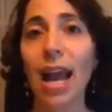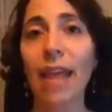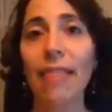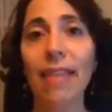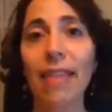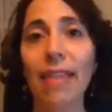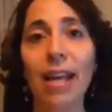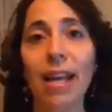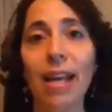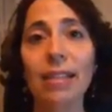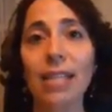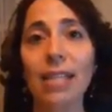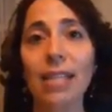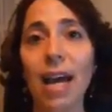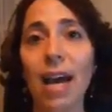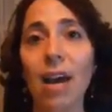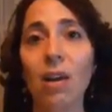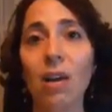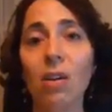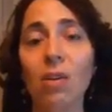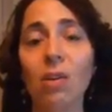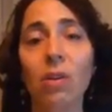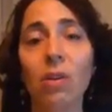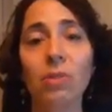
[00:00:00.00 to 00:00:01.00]
And that's
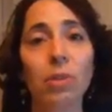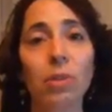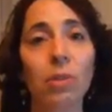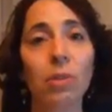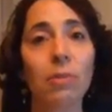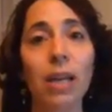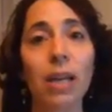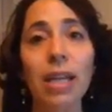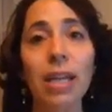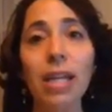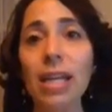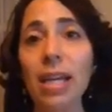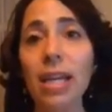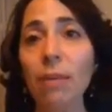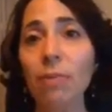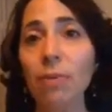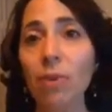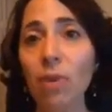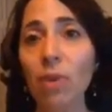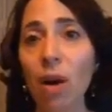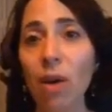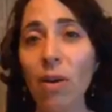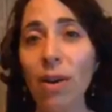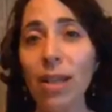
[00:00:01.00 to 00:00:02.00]
how Own Your Money
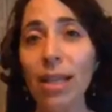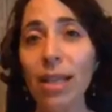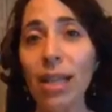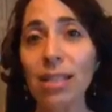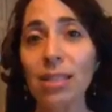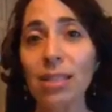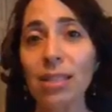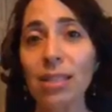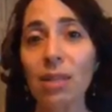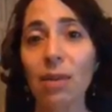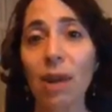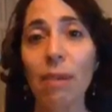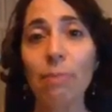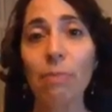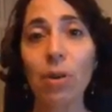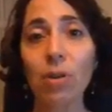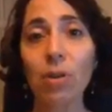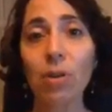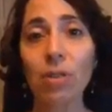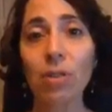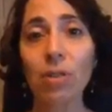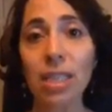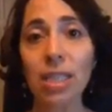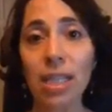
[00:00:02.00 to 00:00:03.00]
kept growing. That's how I
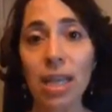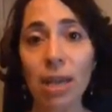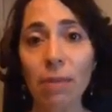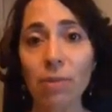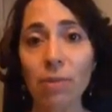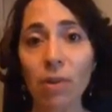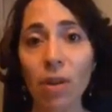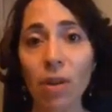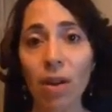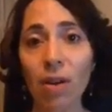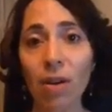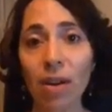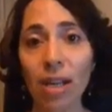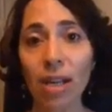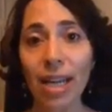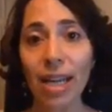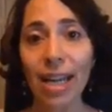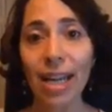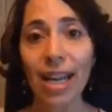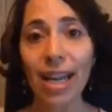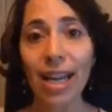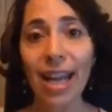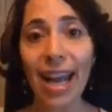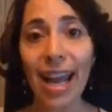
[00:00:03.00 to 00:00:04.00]
personally kept
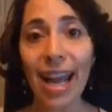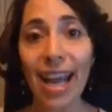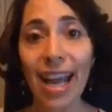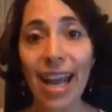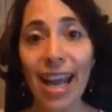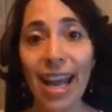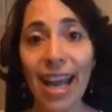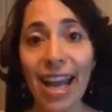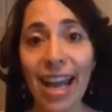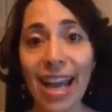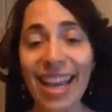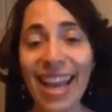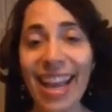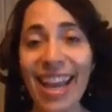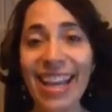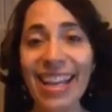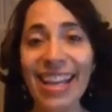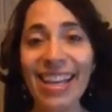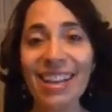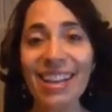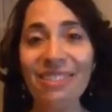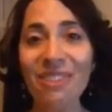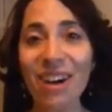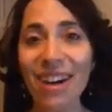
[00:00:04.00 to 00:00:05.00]
growing. Hey,
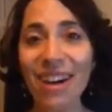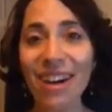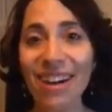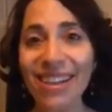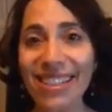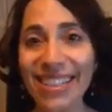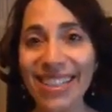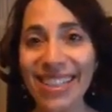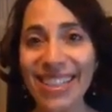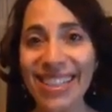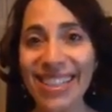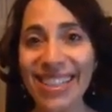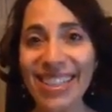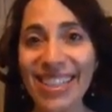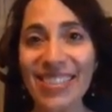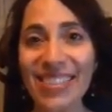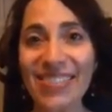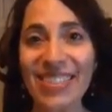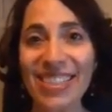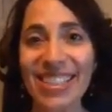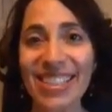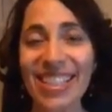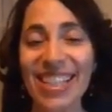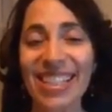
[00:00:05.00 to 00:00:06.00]
Katie,
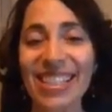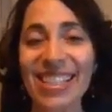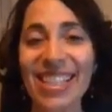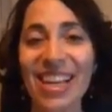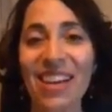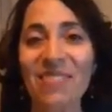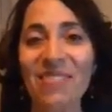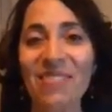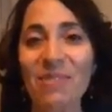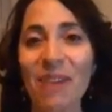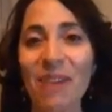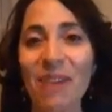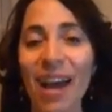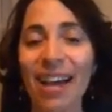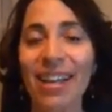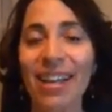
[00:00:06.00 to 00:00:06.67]
welcome. It's nice to have you